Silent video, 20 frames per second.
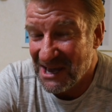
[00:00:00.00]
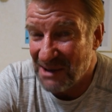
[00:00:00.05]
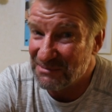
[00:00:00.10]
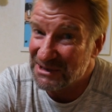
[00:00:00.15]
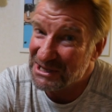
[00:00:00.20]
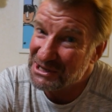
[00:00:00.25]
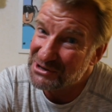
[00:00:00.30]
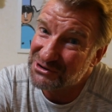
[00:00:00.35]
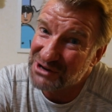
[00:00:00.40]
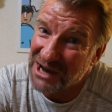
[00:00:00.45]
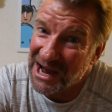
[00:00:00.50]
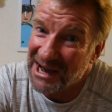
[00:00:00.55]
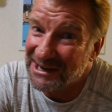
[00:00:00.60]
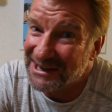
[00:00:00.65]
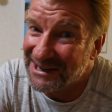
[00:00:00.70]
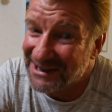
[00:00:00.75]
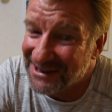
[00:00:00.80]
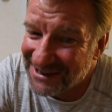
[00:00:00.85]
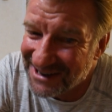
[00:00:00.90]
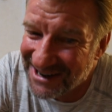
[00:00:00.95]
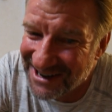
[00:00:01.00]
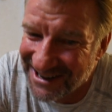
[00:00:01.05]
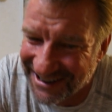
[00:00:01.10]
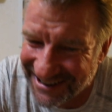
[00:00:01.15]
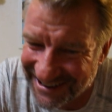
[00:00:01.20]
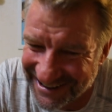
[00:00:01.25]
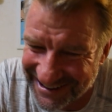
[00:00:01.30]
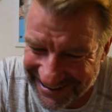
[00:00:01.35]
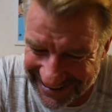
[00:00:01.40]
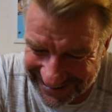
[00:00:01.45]
mean, he's kind of here.
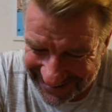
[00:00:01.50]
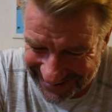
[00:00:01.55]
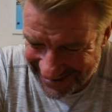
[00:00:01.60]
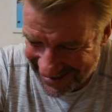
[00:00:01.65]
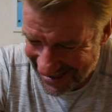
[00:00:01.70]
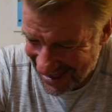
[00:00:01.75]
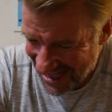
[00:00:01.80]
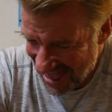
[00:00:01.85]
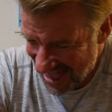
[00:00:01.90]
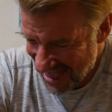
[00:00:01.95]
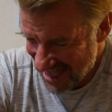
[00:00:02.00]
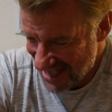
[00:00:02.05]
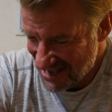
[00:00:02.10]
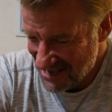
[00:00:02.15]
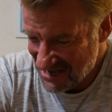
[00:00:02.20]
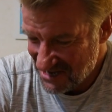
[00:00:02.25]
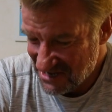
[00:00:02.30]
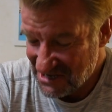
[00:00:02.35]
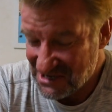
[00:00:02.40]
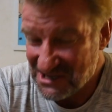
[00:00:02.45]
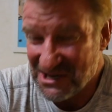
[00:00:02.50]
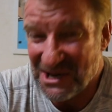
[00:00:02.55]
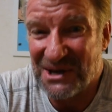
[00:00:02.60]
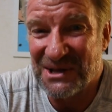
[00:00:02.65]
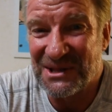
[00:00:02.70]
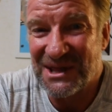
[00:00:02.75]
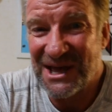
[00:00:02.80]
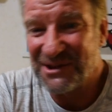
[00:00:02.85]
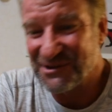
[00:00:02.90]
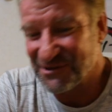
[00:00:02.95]

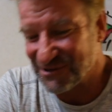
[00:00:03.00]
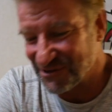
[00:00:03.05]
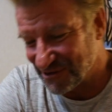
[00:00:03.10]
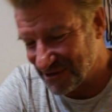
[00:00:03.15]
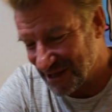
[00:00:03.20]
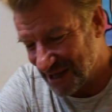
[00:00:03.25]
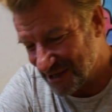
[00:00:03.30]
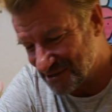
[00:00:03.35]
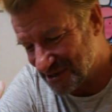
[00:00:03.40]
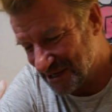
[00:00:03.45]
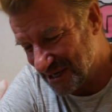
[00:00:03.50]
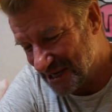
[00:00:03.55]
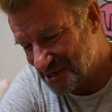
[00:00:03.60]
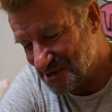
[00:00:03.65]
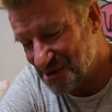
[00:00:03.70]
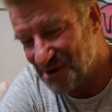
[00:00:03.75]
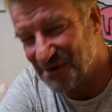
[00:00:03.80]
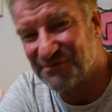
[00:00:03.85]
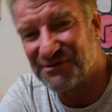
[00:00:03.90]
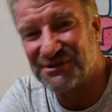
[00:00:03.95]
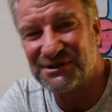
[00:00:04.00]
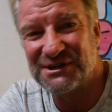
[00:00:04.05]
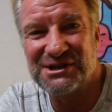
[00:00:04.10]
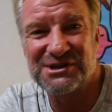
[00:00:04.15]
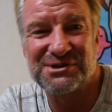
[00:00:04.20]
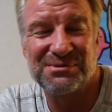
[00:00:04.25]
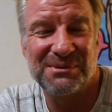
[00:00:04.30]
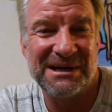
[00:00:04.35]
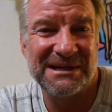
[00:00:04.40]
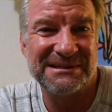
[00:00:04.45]
So that's that's gonna do it for
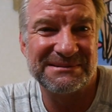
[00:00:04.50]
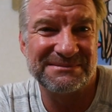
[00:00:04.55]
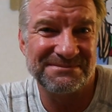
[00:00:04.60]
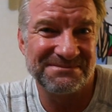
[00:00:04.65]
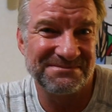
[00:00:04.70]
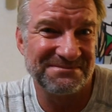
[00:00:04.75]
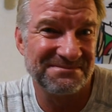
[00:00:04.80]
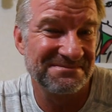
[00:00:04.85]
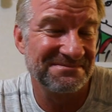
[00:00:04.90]
this one.